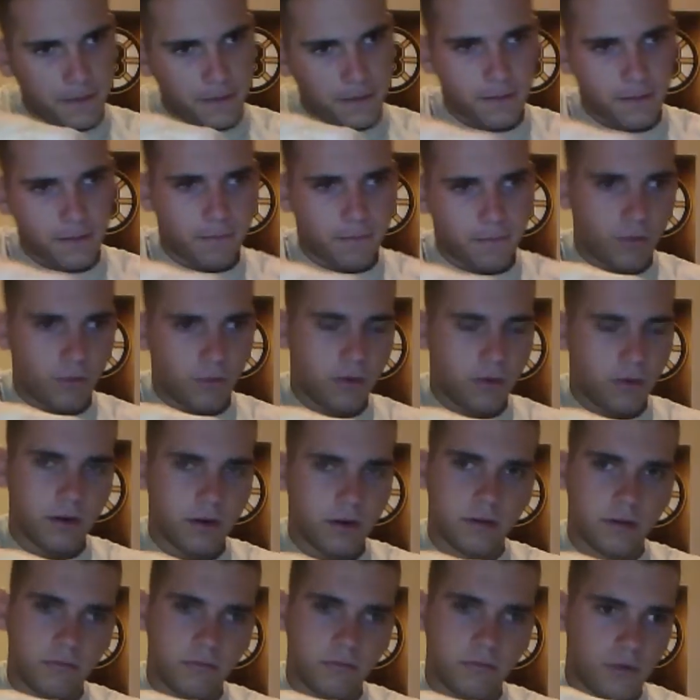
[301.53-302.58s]

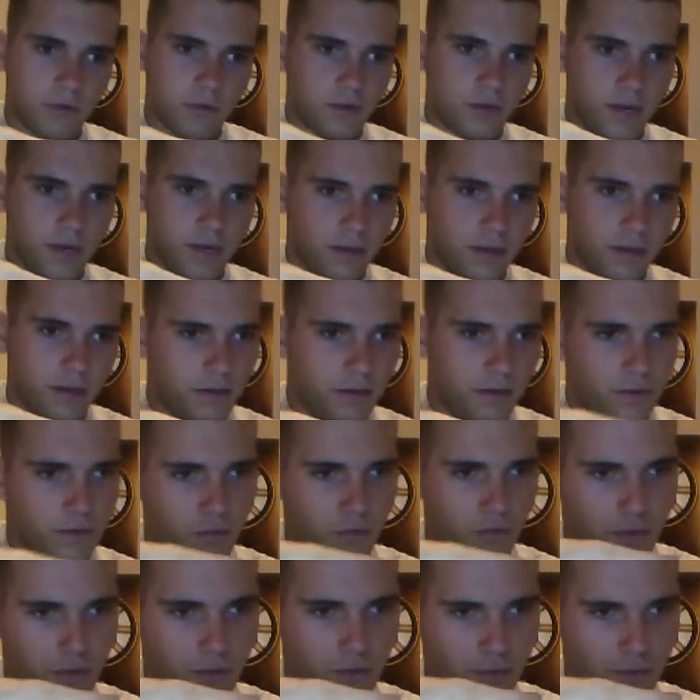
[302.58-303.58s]
more rotated to where